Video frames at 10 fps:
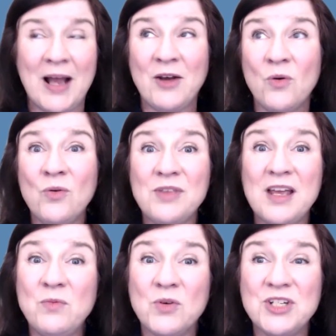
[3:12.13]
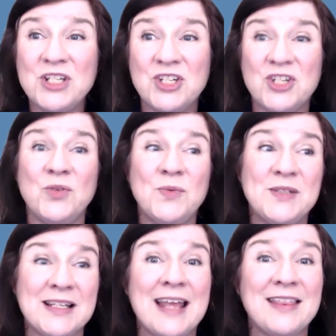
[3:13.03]
And all they wanted to do was
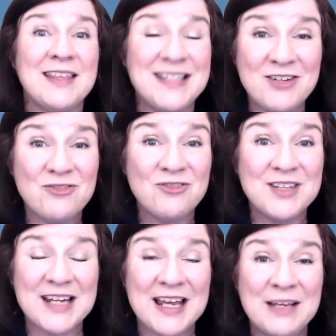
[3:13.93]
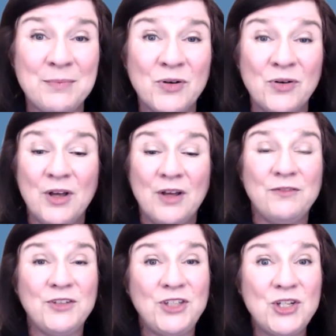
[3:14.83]
to get the dinner on the table
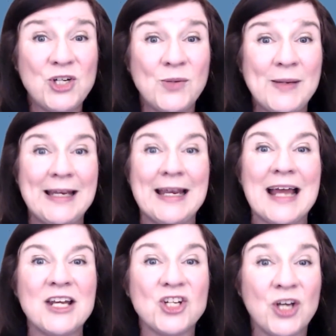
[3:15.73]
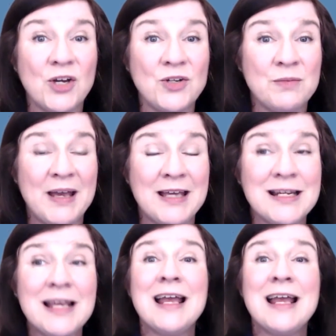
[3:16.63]
for you to eat and to go to bed.